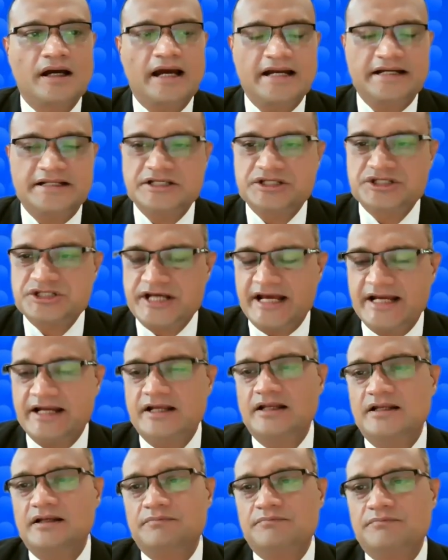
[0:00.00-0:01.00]
at the
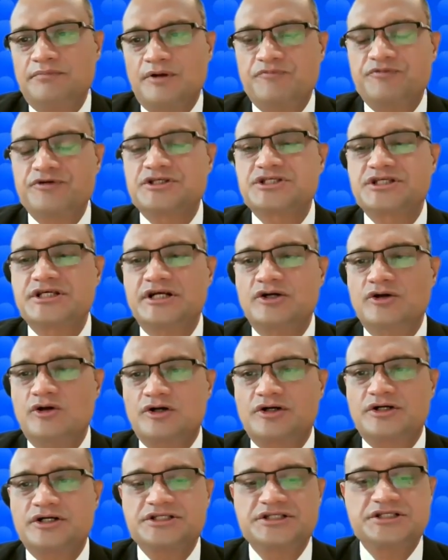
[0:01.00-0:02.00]
channel Professor
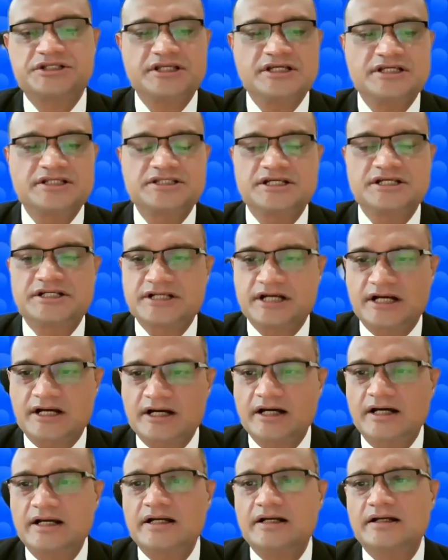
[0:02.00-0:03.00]
Dr. Jitesh
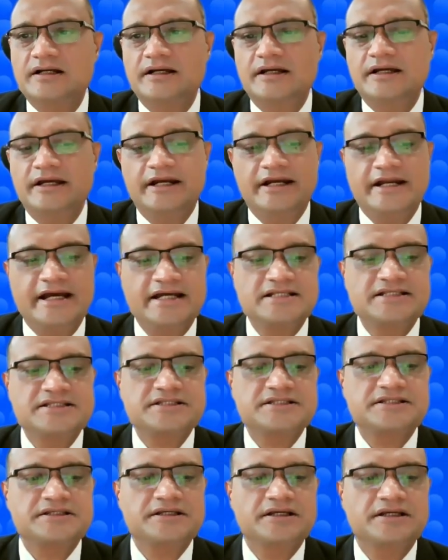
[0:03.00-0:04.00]
Thakkar. It
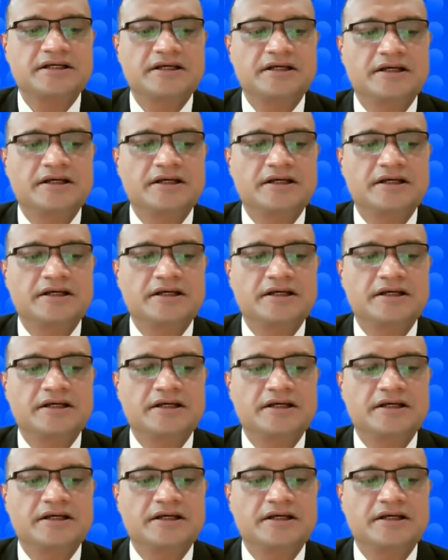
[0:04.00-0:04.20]
has